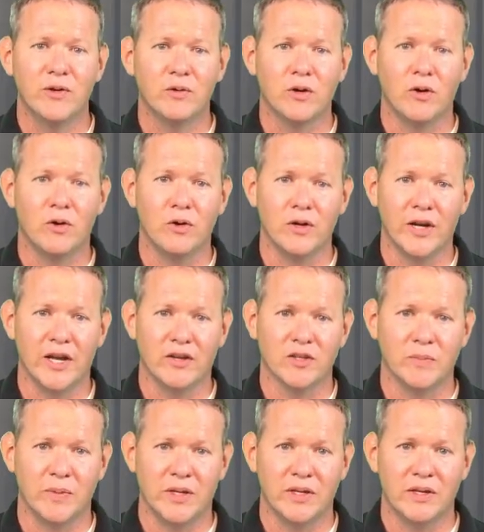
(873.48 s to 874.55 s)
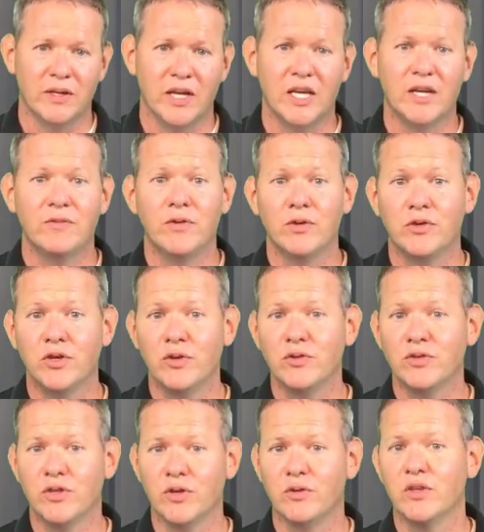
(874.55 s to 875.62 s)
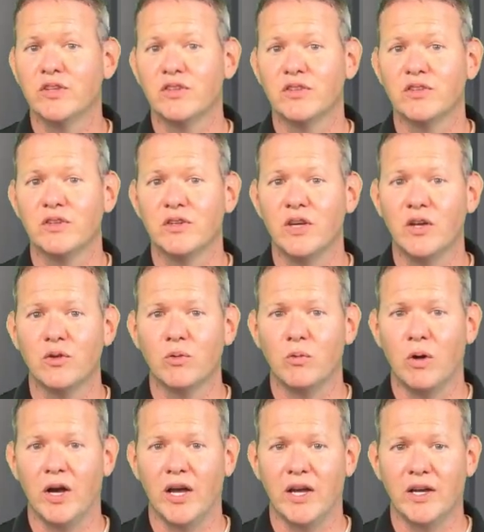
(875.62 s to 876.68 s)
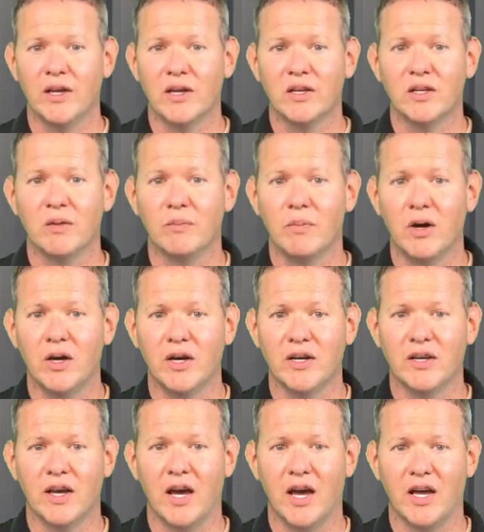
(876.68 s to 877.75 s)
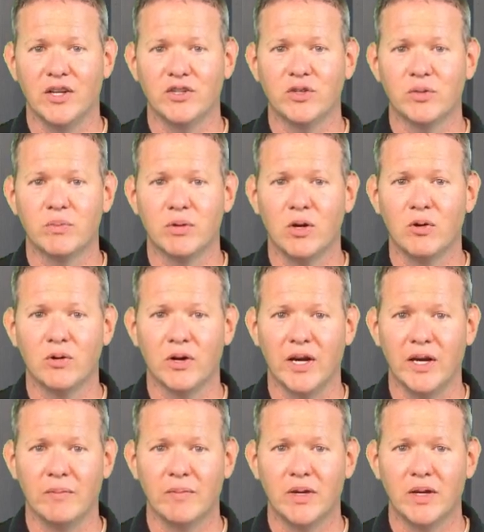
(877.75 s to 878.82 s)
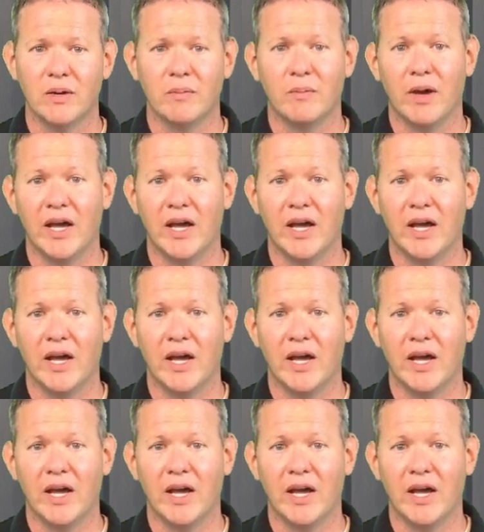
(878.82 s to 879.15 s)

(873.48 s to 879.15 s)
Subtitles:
a field goal announcement. And if you choose to, this is another way to monetize your program